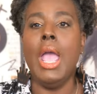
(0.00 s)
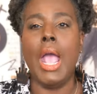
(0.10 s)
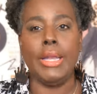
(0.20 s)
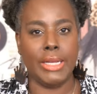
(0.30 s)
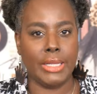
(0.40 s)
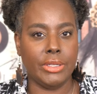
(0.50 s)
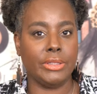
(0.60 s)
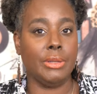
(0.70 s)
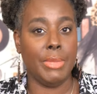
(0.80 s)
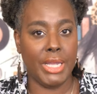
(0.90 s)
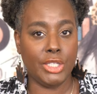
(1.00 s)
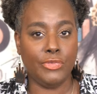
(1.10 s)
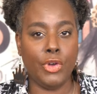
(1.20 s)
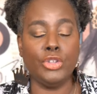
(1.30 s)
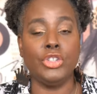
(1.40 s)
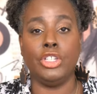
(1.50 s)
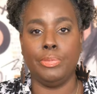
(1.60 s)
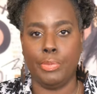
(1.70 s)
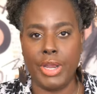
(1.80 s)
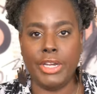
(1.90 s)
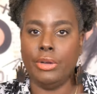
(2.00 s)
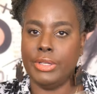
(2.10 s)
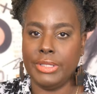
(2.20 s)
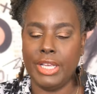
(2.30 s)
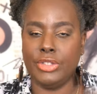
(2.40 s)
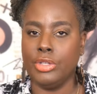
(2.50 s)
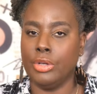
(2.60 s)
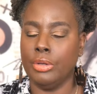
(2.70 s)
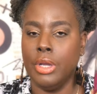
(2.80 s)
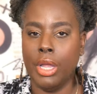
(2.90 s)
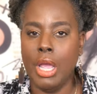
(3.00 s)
And then I took the men's version and sprayed it on a tester,